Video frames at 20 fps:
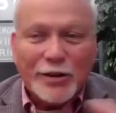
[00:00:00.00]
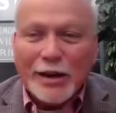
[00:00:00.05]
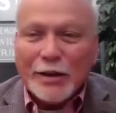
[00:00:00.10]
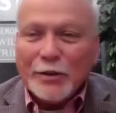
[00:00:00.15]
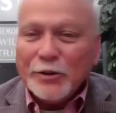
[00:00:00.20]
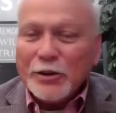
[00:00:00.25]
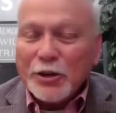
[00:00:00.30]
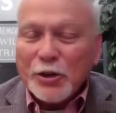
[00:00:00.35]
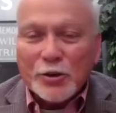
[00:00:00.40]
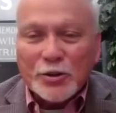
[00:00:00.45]

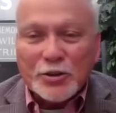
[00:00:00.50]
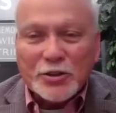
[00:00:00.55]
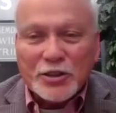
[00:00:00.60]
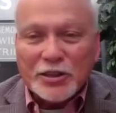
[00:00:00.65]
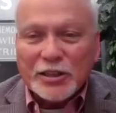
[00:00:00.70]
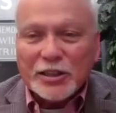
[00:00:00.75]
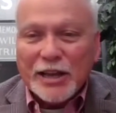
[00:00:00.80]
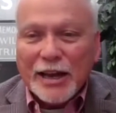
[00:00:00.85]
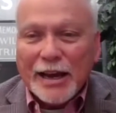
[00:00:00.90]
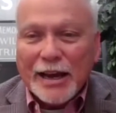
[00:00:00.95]
And try to
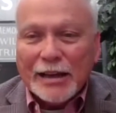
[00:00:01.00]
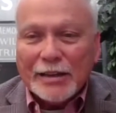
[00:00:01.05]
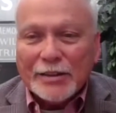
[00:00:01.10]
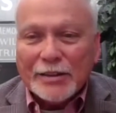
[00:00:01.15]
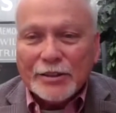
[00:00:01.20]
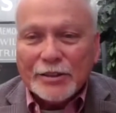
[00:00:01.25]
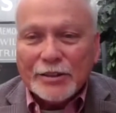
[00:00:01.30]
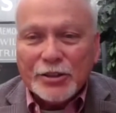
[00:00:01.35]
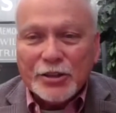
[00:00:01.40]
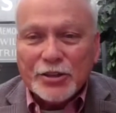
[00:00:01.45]
encourage the
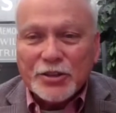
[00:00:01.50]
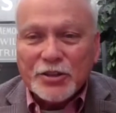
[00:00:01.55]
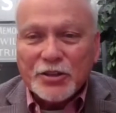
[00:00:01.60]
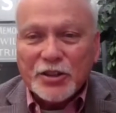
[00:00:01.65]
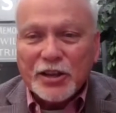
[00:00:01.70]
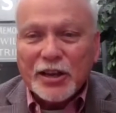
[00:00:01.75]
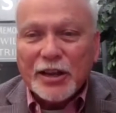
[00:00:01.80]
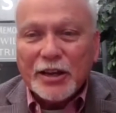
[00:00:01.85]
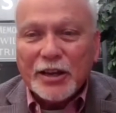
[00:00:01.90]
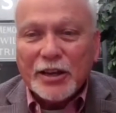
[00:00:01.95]
client
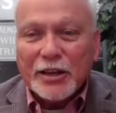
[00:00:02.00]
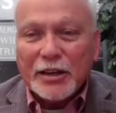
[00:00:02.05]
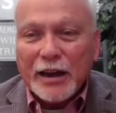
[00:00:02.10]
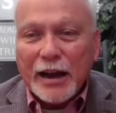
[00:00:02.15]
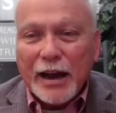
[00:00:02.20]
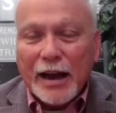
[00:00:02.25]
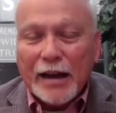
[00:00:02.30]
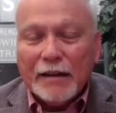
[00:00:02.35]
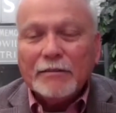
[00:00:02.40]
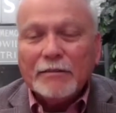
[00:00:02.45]
to just
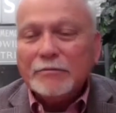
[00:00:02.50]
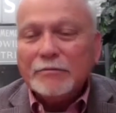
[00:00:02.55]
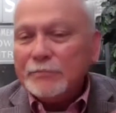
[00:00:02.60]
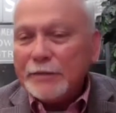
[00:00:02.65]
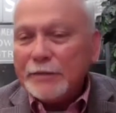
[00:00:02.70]
think,